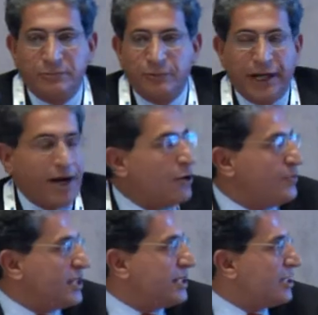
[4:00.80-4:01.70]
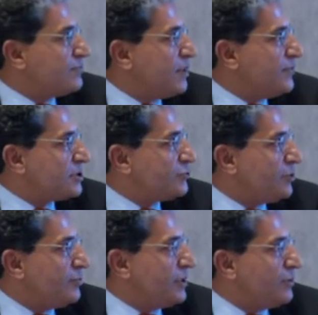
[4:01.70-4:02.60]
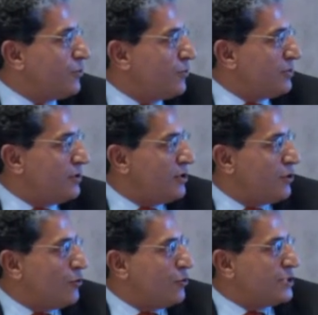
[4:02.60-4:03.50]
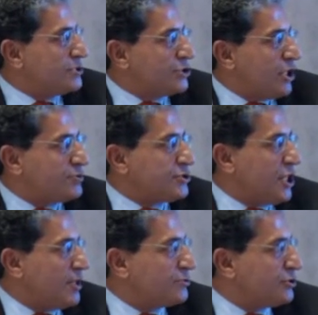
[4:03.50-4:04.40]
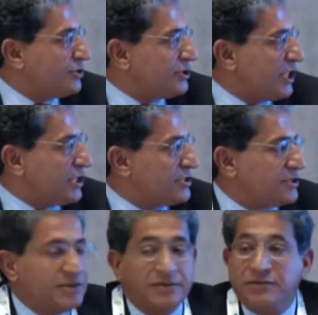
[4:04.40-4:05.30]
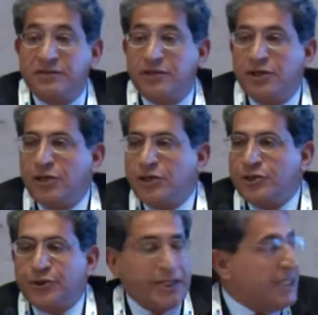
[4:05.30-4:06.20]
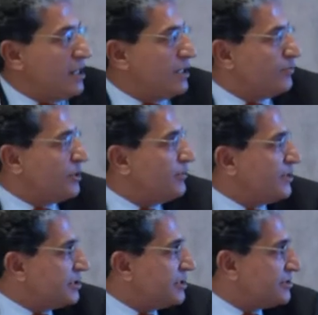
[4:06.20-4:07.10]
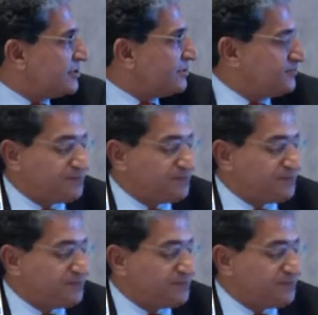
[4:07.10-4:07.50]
we're hoping that MEPEX will be one-stop shop to conduct your E&D business.